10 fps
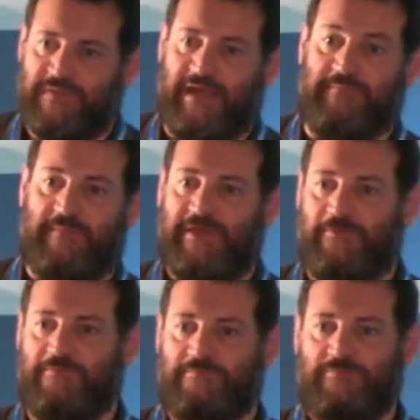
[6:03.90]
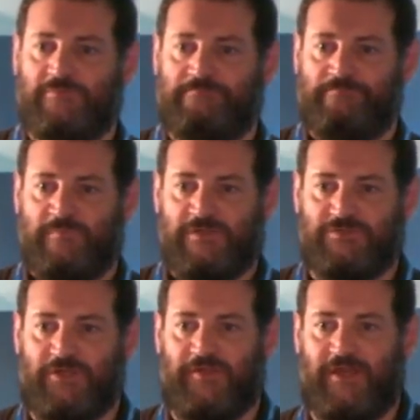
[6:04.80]
And maybe you
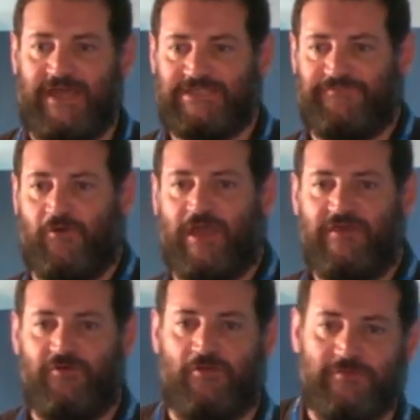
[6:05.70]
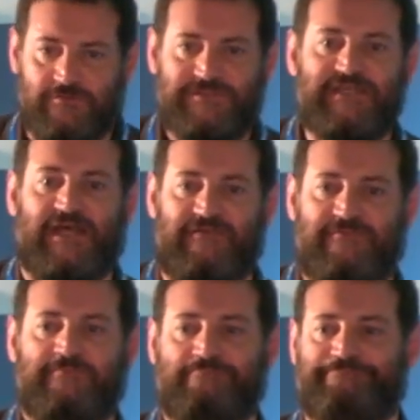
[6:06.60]
could analyze forever, you still
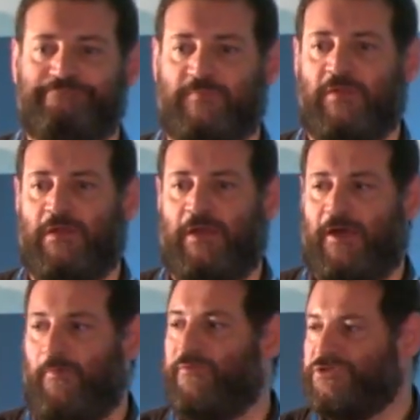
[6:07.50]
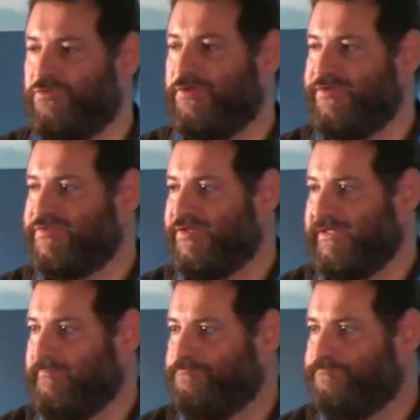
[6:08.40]
have a partial
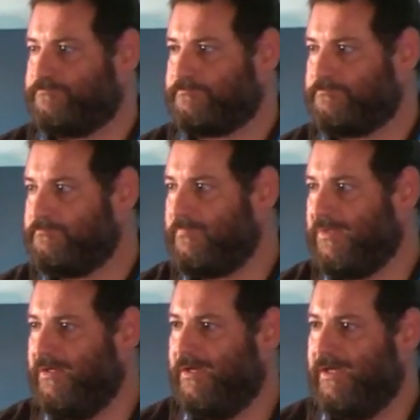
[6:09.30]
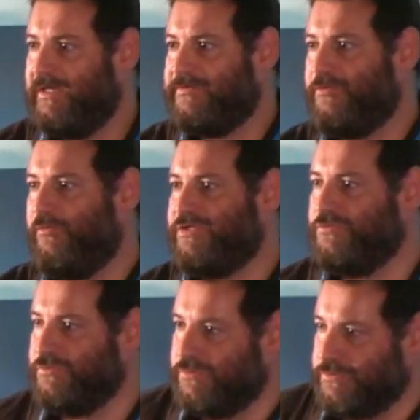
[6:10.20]
understanding. So the way
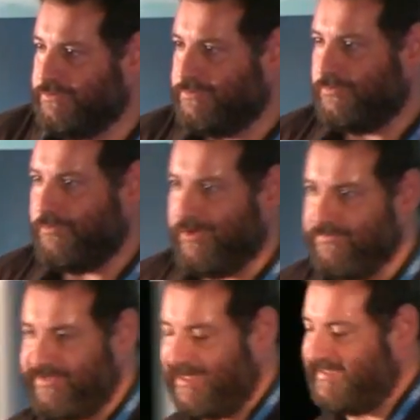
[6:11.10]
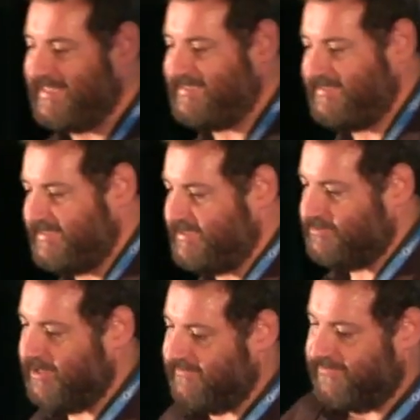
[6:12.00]
to reconcile that is
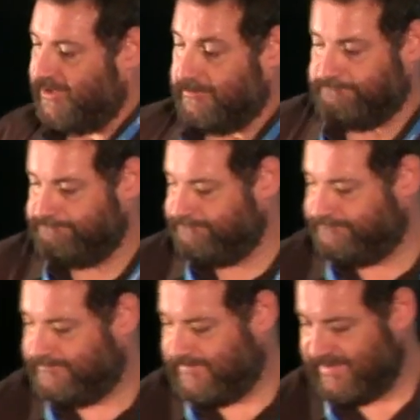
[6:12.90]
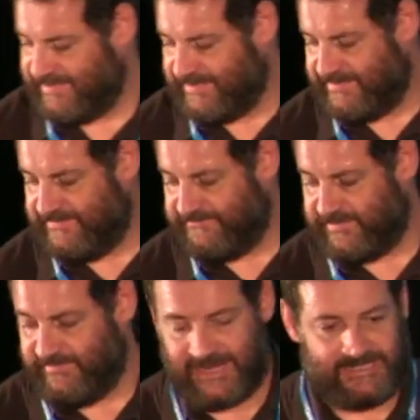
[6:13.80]
to have uh,
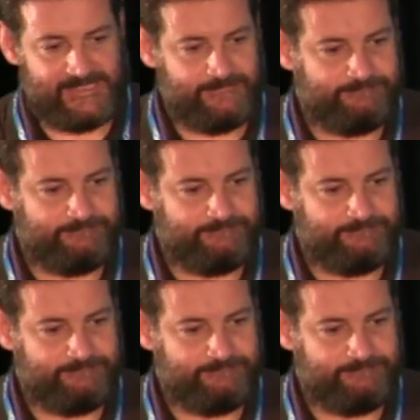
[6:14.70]
feedback.